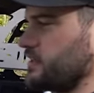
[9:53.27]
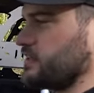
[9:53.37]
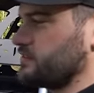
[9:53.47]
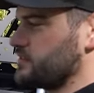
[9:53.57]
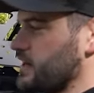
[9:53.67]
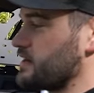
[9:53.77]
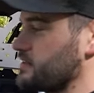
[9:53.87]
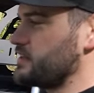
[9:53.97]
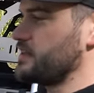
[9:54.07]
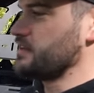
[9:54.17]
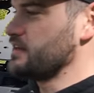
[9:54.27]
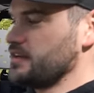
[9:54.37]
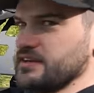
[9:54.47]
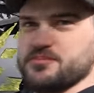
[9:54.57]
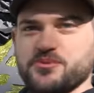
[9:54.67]
you can kind of stay
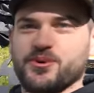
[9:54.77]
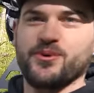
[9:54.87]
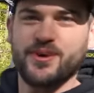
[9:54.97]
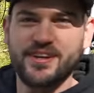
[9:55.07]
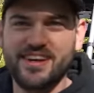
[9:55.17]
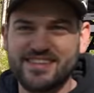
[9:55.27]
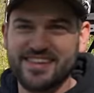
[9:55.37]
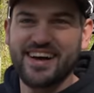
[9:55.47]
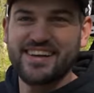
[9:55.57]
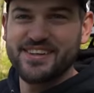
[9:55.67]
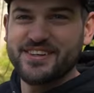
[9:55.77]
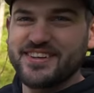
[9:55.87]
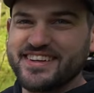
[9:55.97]
more organized than I do.